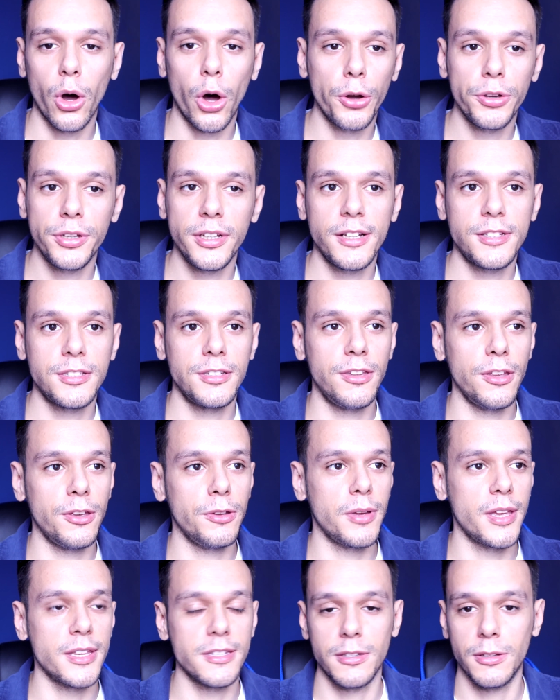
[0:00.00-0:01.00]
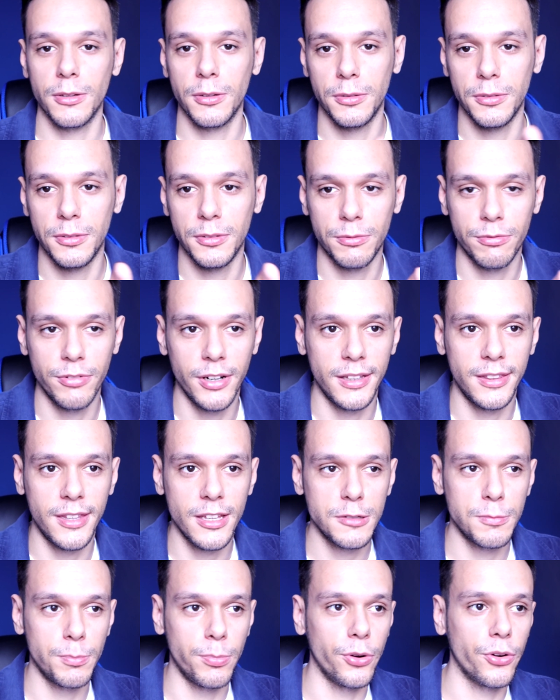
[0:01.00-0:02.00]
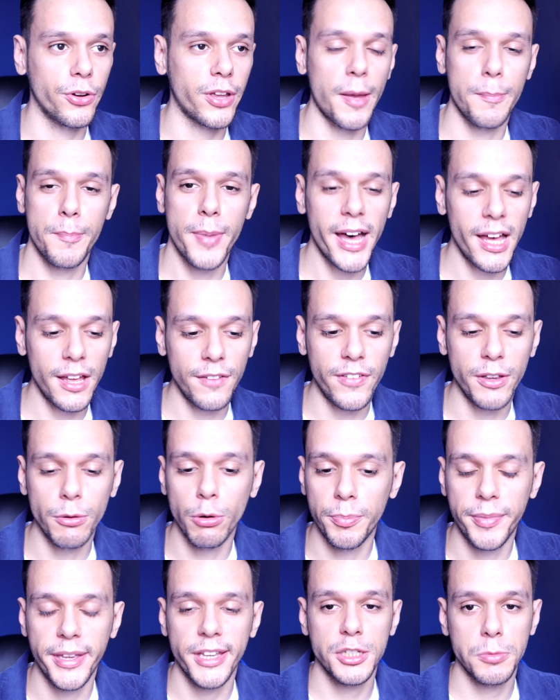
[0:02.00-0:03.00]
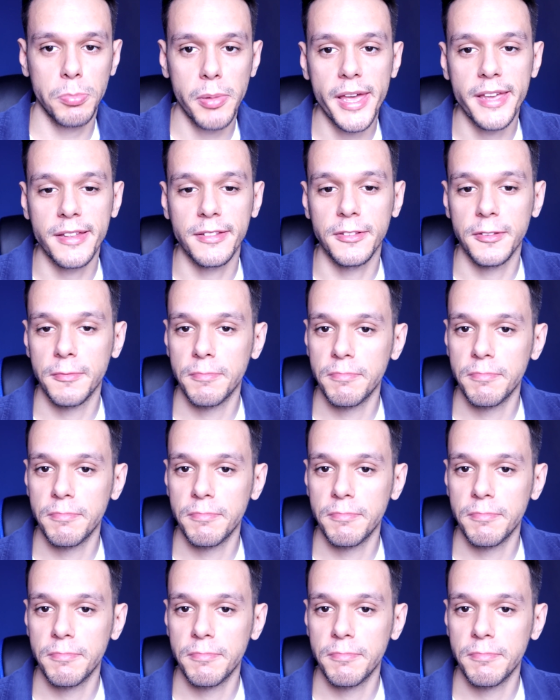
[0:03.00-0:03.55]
all you need to do is read this book and part of it will be explained.